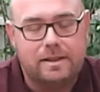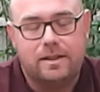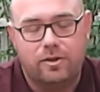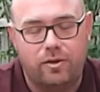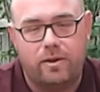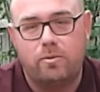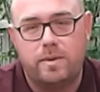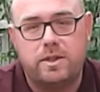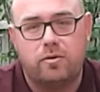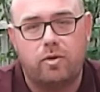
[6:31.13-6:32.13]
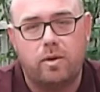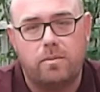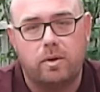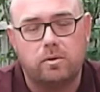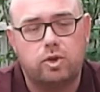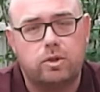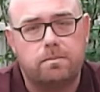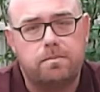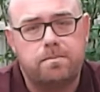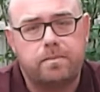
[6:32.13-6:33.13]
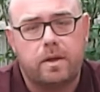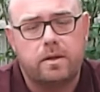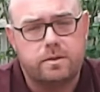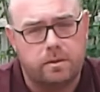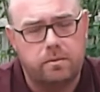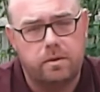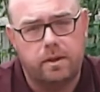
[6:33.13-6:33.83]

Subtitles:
The other thing would be to cover it with a mulch. So